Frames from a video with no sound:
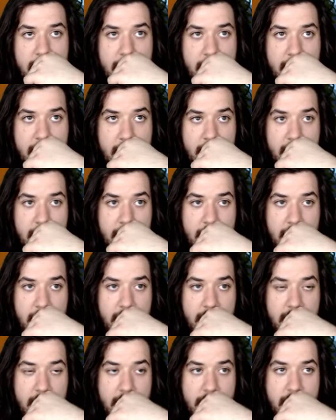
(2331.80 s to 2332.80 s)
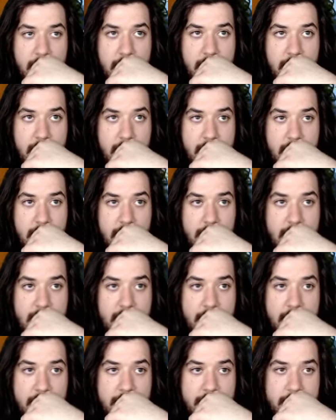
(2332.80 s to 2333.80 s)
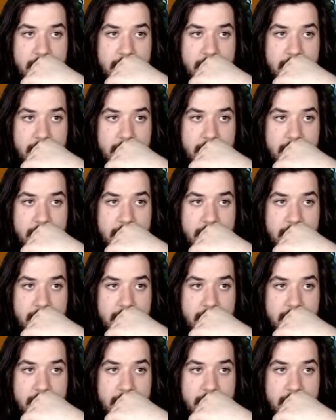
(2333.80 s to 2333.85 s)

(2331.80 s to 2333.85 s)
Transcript: (no one is talking)